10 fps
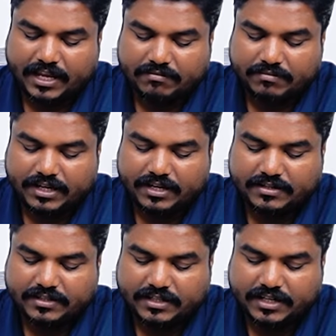am
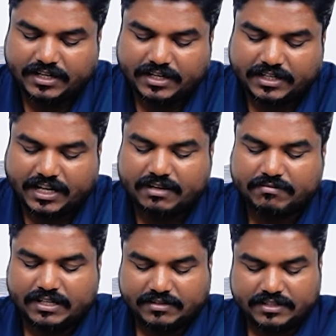inserting it
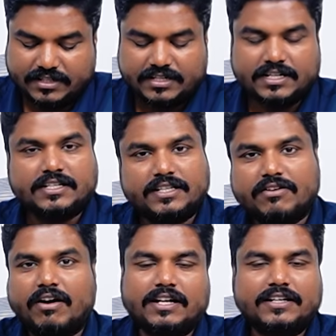in the
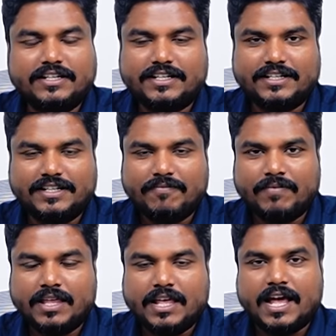cotton
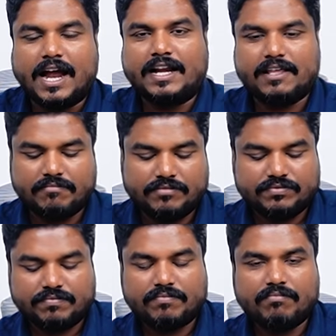DNA and I am